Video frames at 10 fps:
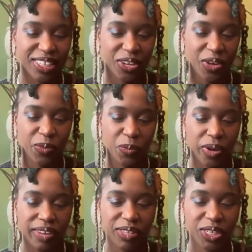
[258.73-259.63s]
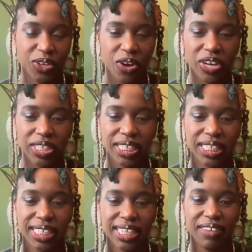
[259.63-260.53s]
So one of the songs
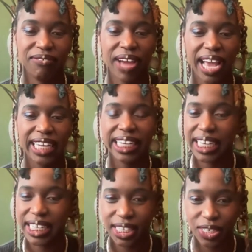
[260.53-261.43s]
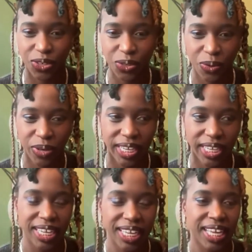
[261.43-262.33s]
is Invite Ease and
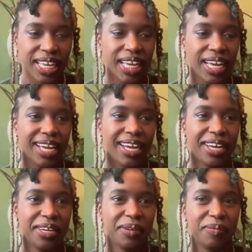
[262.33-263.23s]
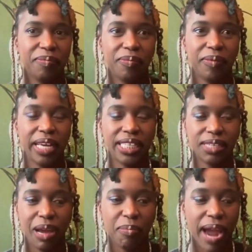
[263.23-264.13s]
Joy um,
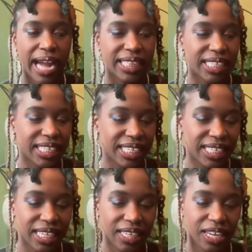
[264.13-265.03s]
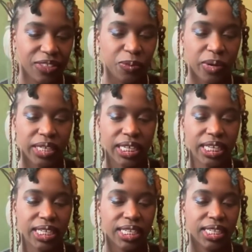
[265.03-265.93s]
into my practice. Another one
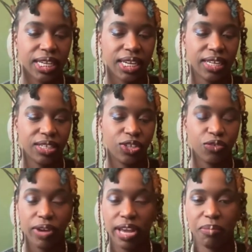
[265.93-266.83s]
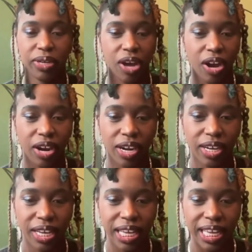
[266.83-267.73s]
is Duran Bernard,
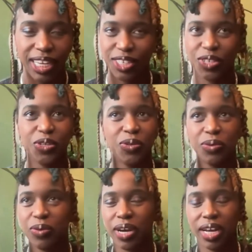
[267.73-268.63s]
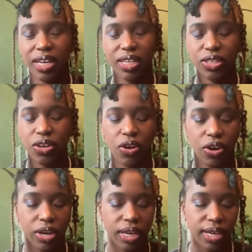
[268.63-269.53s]
his new song,